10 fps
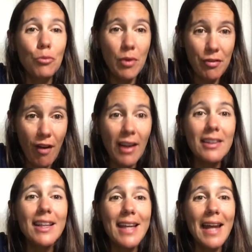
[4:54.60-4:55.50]
we
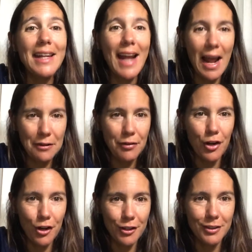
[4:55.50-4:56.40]
finally get it out of
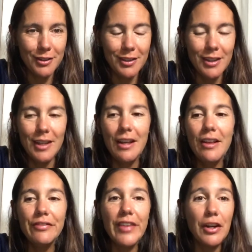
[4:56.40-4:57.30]
her
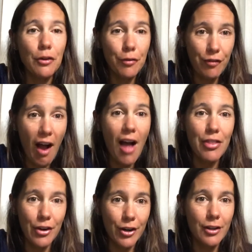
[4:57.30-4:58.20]
that her
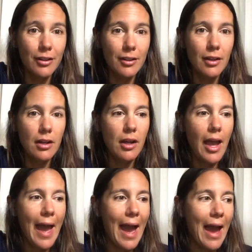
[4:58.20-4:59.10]
father
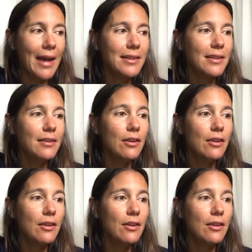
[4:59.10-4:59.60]
had